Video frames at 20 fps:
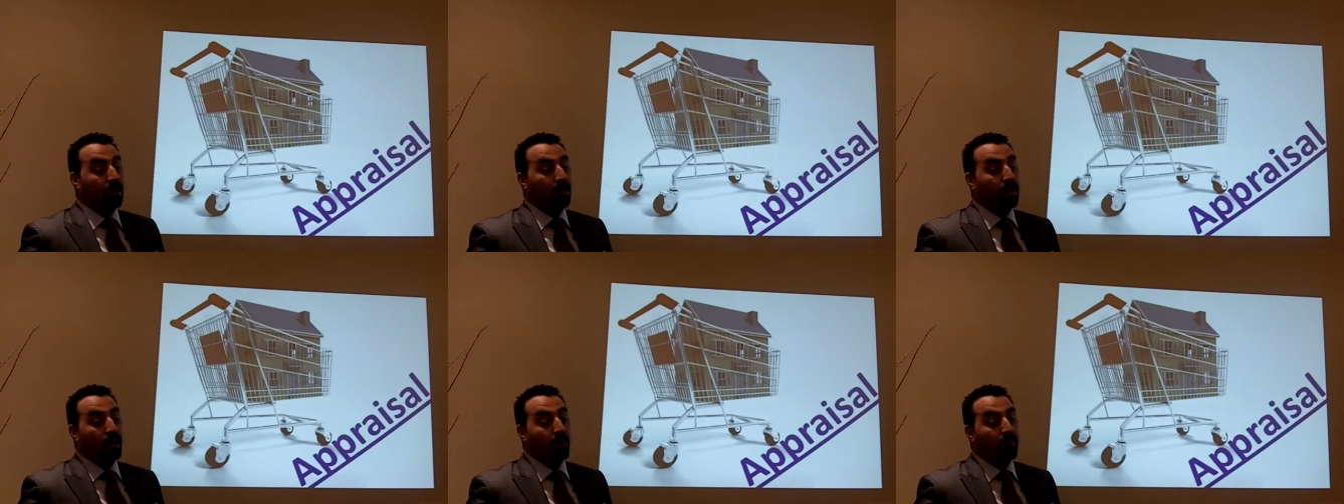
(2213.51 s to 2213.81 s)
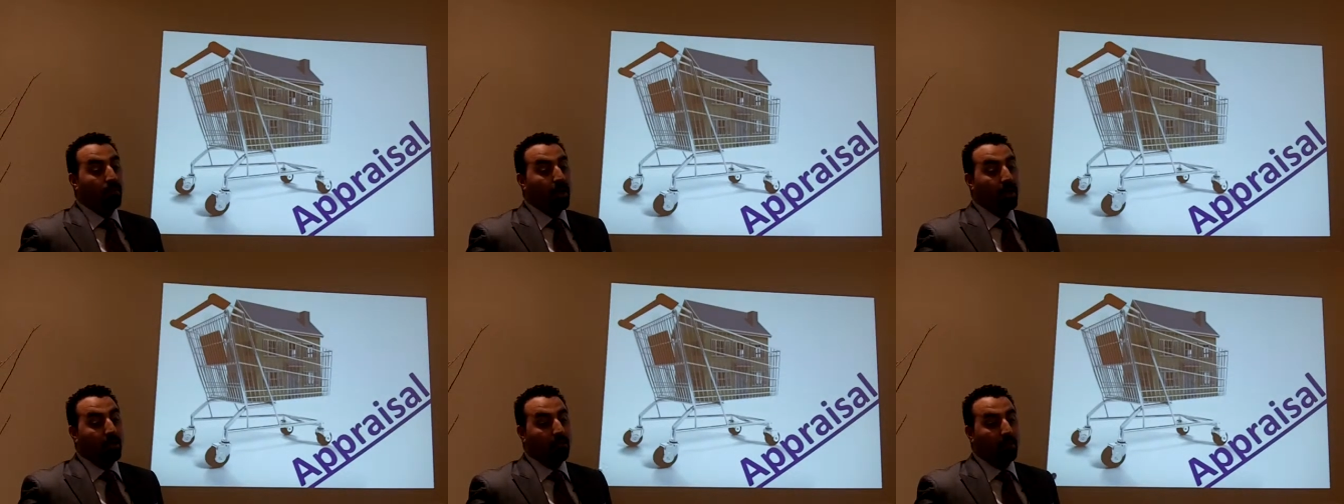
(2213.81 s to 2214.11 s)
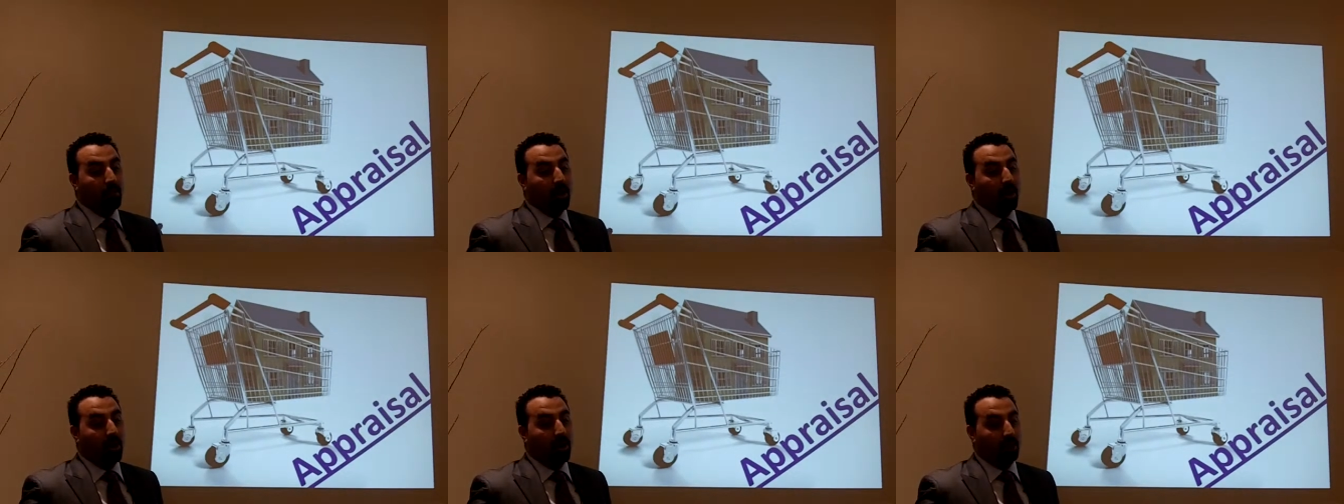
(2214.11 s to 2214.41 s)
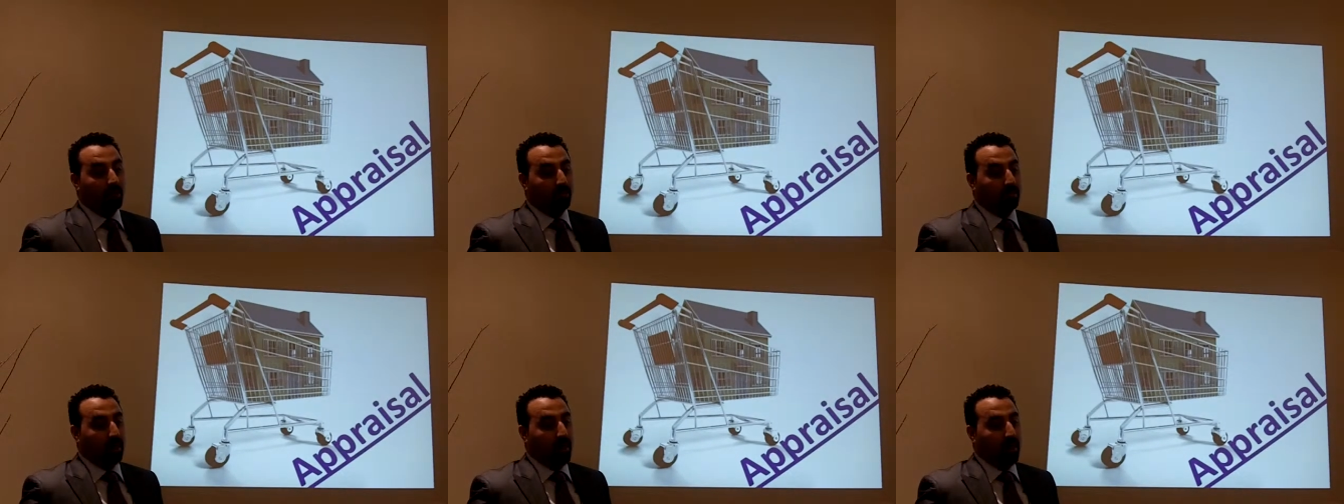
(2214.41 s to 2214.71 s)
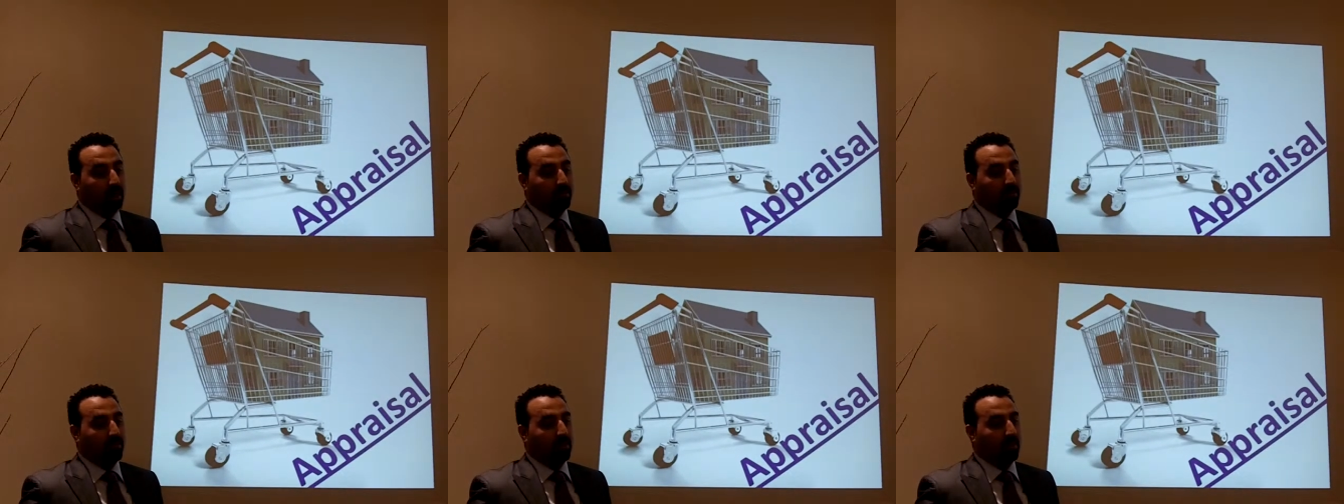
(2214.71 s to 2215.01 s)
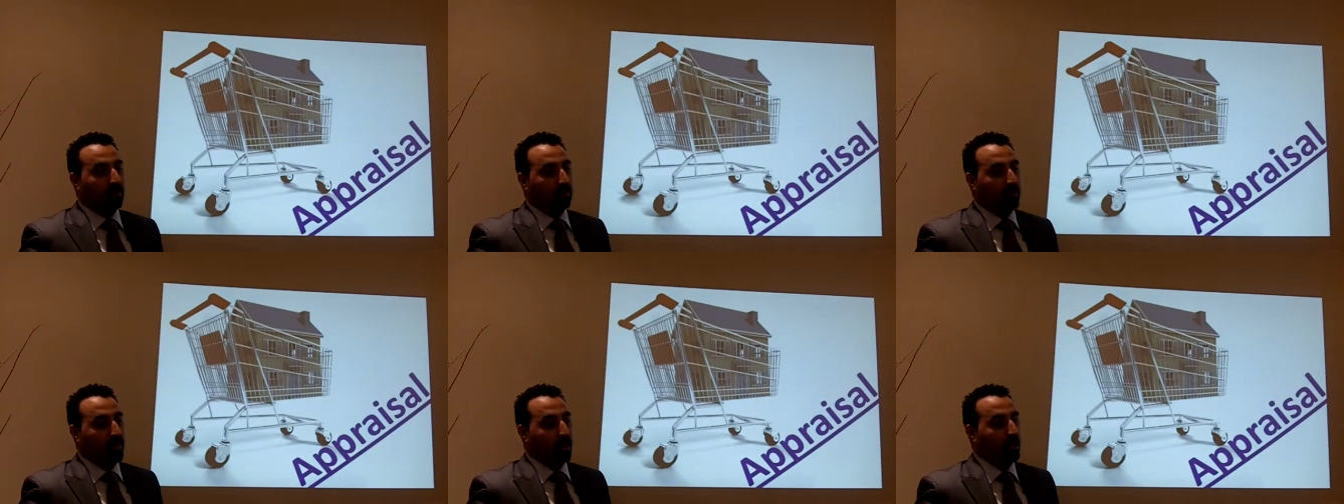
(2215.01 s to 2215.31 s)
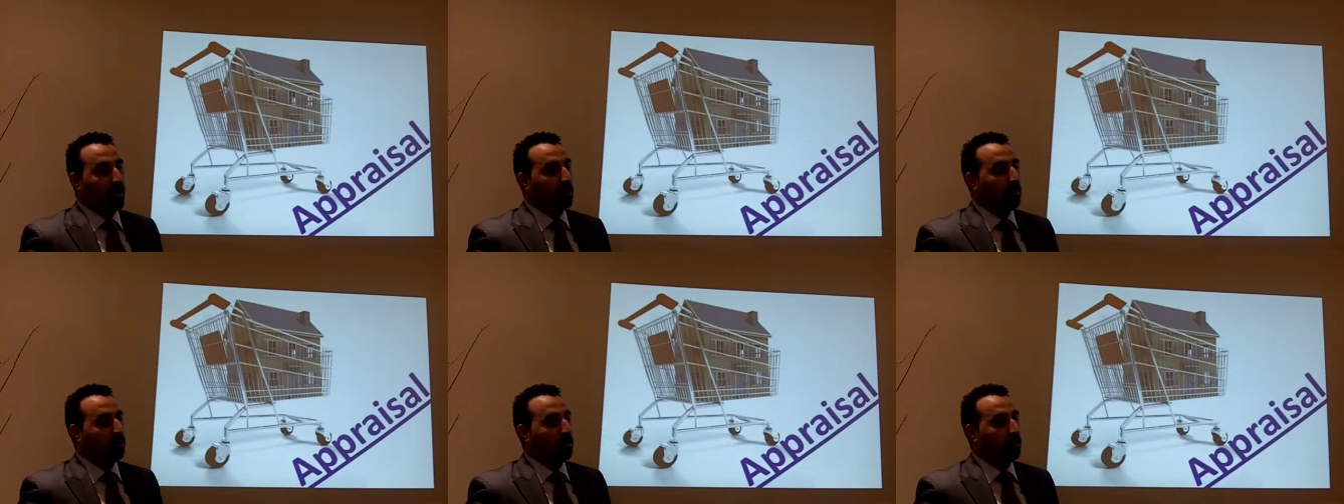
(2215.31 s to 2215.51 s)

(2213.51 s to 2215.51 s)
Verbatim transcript: there might be odd banks that may